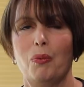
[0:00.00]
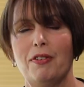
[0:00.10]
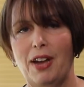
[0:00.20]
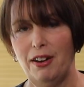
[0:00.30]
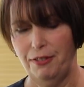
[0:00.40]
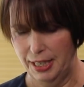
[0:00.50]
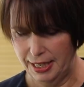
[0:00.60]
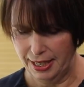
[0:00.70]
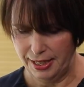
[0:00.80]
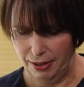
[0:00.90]
We've had a
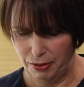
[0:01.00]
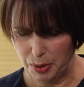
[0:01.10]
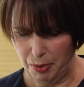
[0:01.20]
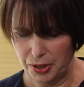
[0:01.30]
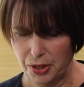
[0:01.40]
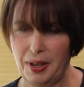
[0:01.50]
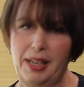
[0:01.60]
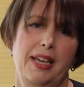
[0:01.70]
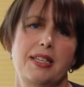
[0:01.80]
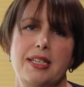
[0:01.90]
fantastic response to our
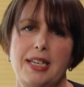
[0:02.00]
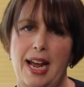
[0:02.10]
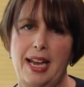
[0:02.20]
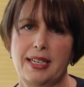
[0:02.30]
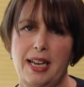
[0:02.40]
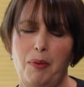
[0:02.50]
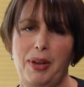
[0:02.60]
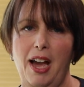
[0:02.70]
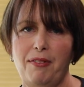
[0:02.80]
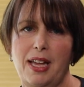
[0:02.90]
guests to date, and we
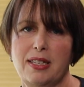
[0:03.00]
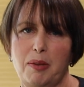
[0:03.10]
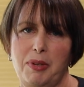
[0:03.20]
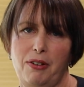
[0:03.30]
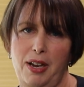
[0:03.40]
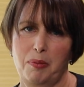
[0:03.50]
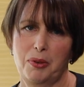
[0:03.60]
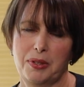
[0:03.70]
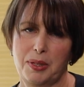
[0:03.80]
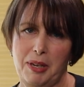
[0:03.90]
have had some
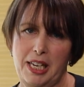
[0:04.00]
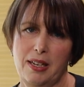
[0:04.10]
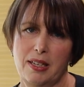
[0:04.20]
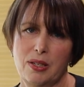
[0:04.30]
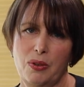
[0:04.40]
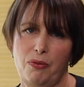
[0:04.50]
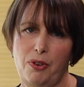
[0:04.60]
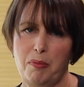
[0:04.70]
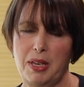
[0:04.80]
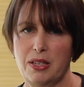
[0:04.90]
incredible speakers,
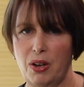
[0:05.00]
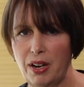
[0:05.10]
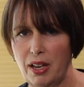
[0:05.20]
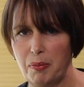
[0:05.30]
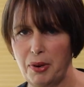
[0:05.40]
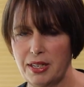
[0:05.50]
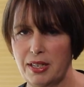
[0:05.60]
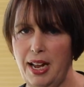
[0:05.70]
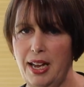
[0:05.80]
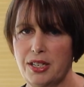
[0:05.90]
from His Honour
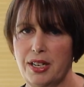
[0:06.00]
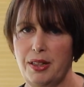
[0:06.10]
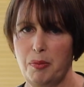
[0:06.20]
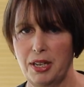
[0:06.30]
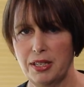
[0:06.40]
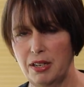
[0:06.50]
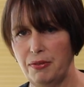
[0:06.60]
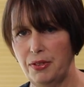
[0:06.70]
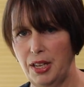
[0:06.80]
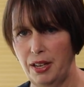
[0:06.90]
President Hatcher, the
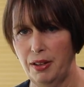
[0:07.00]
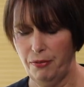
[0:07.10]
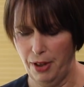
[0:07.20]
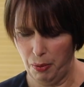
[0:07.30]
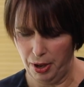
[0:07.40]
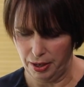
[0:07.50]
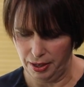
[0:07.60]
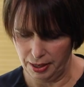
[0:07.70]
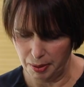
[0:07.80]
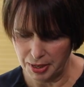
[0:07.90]
President of the Fair Work
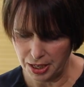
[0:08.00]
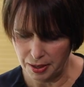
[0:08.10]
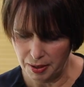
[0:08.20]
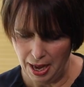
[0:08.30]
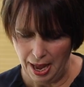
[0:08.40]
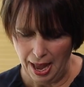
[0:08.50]
Commission,